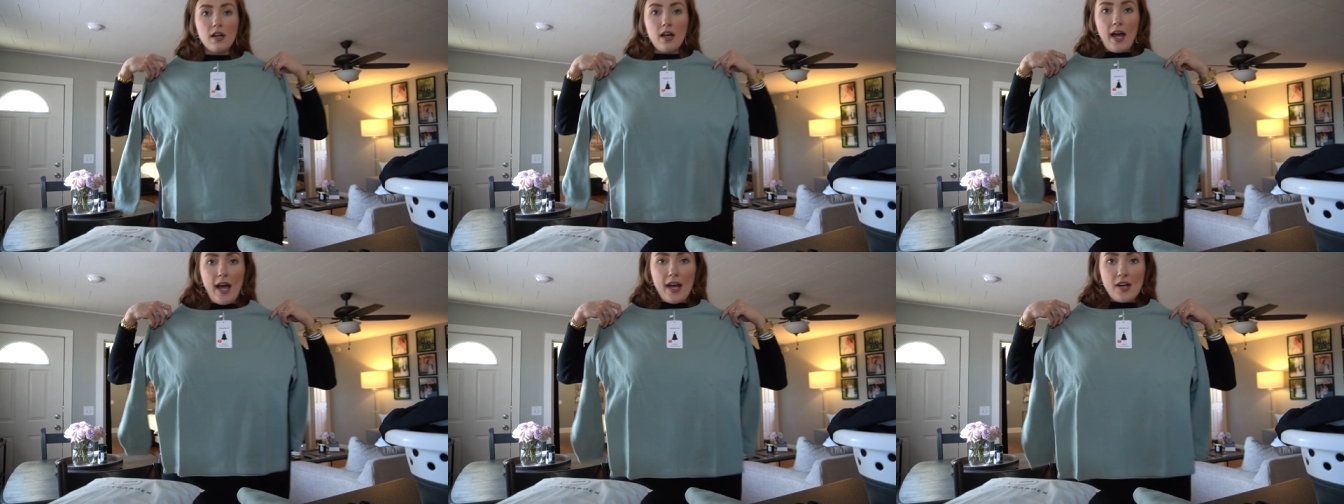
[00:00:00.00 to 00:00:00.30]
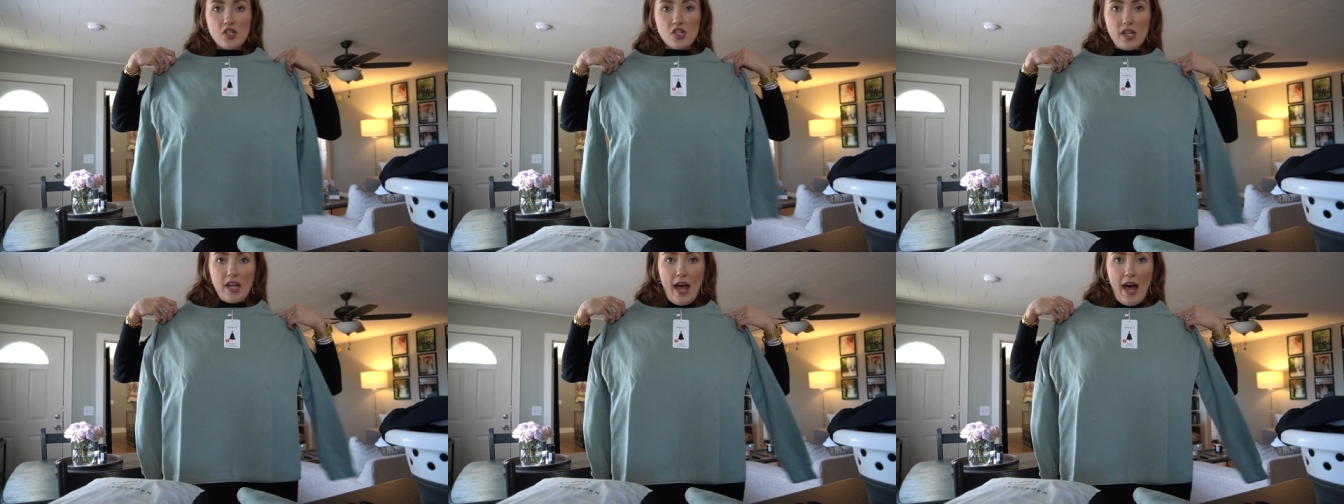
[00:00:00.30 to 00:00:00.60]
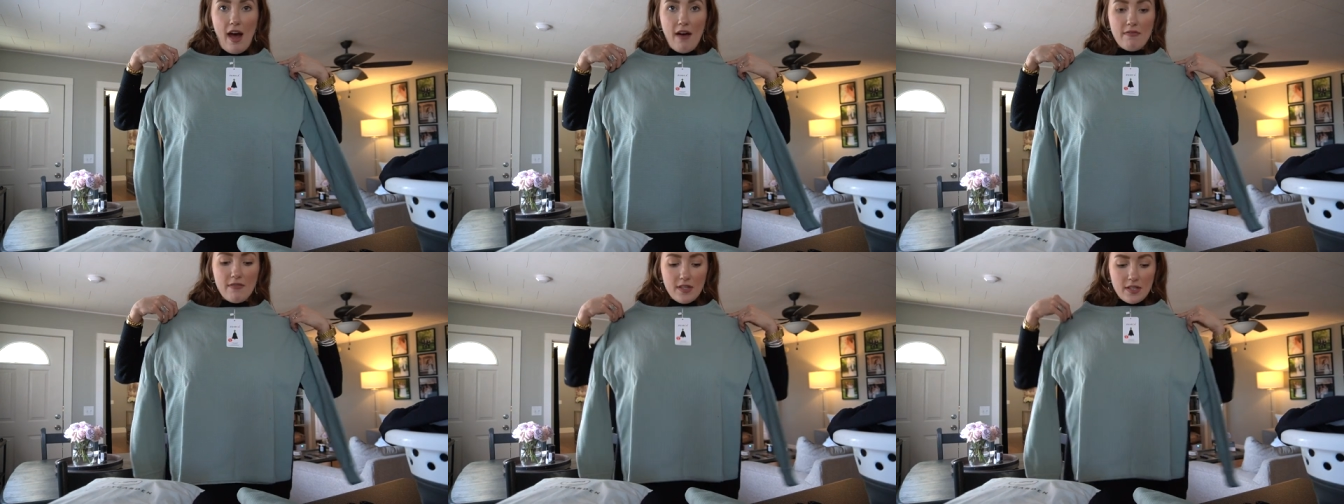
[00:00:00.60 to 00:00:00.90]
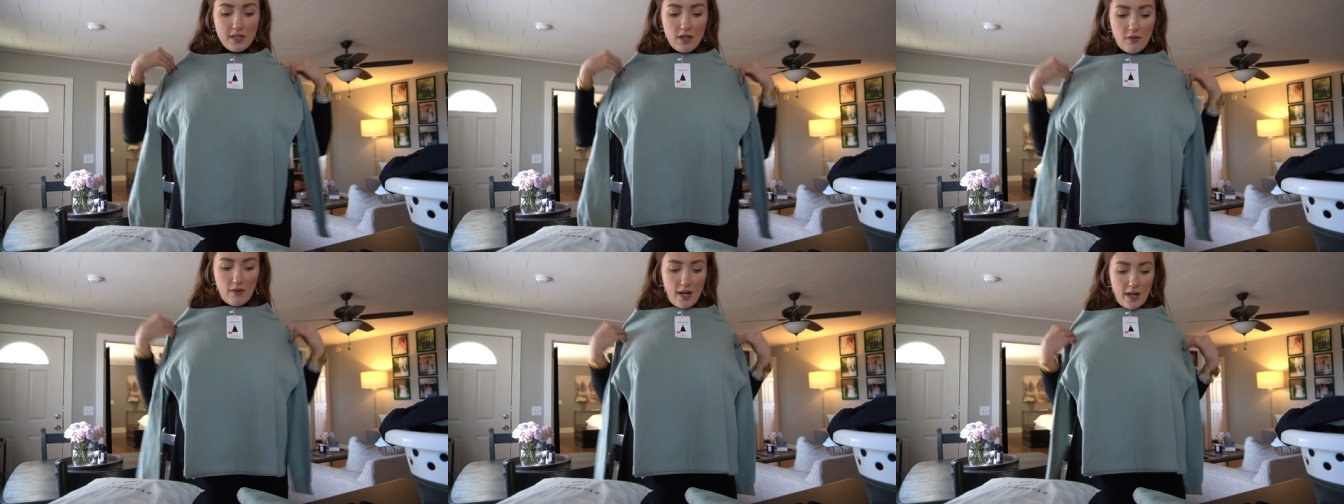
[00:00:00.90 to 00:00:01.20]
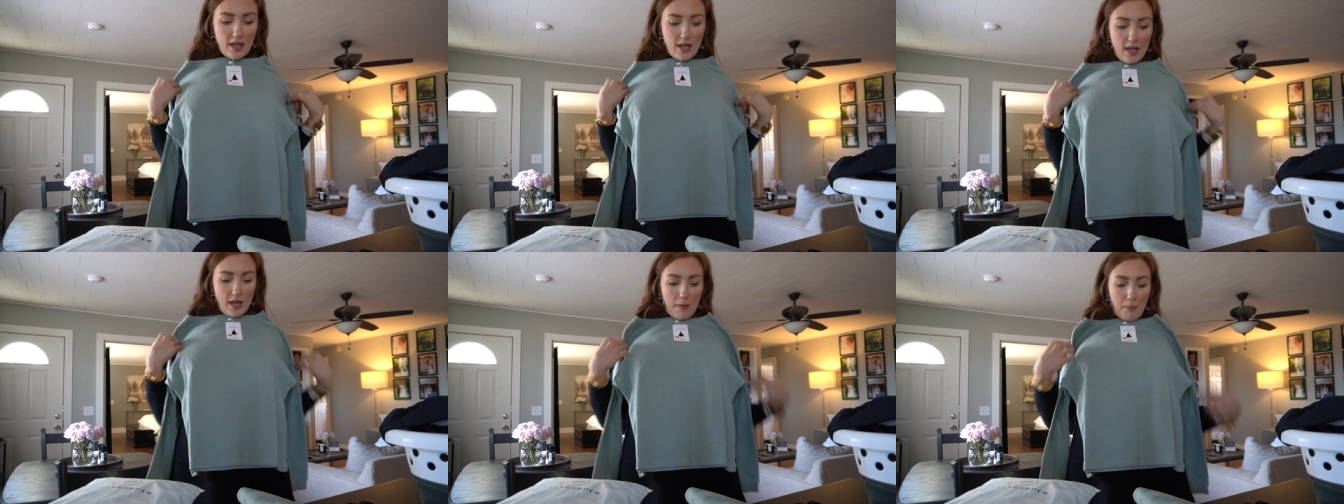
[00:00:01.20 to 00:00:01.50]
I actually have this
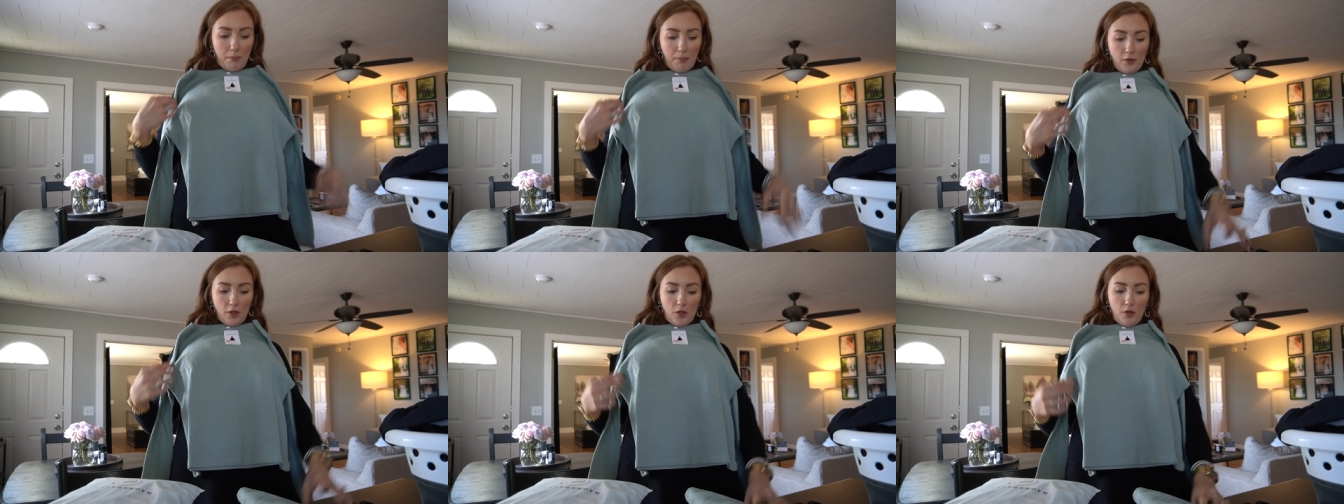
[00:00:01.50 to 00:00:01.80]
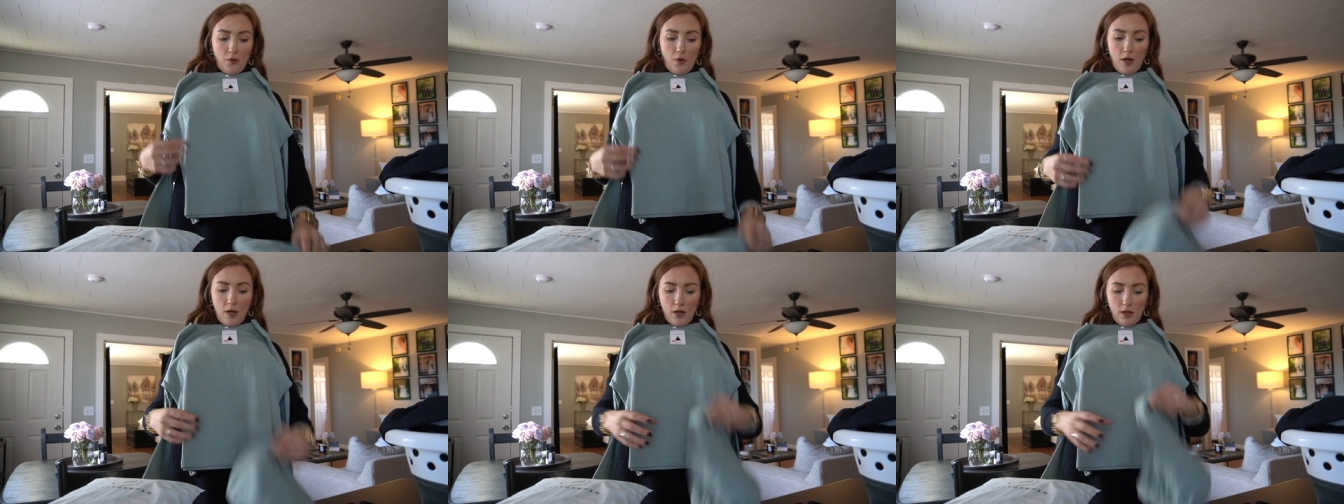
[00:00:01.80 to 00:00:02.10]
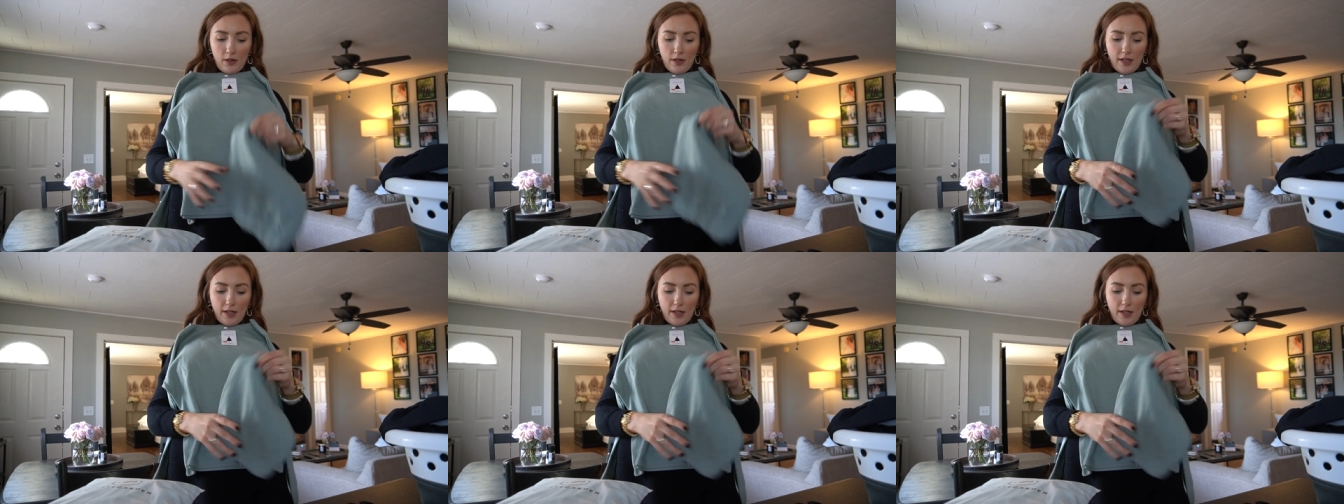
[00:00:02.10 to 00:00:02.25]
already in blue,